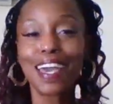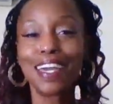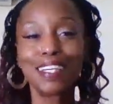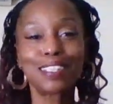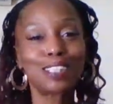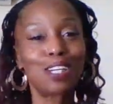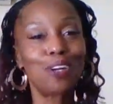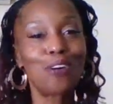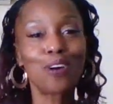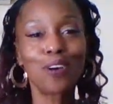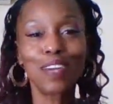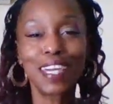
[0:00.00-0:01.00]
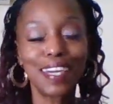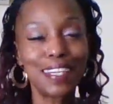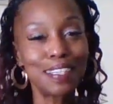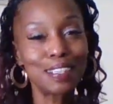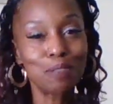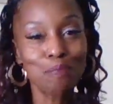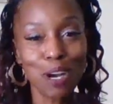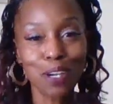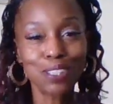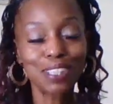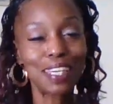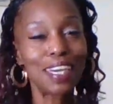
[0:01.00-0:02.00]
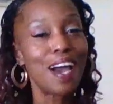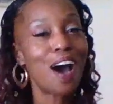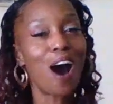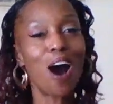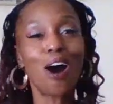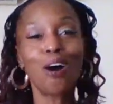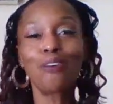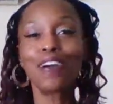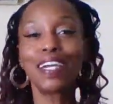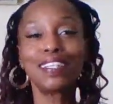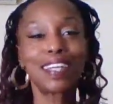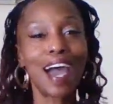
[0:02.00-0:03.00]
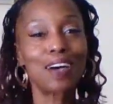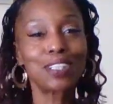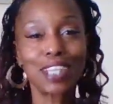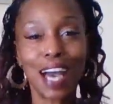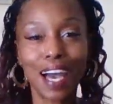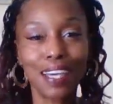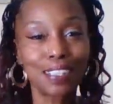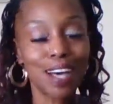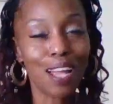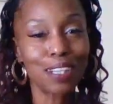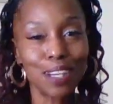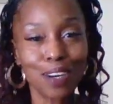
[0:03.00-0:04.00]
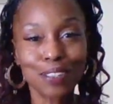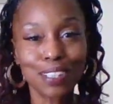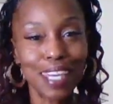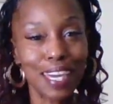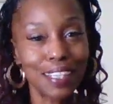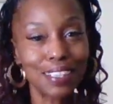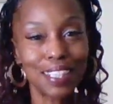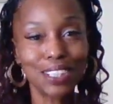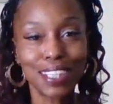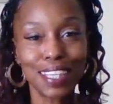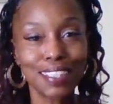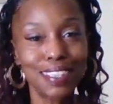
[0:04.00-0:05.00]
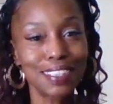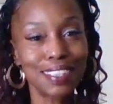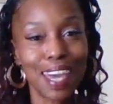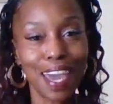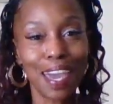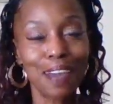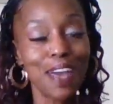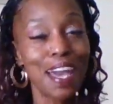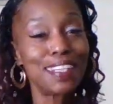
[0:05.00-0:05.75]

his glory, and his mercy always outshines all of those things in Jesus' name.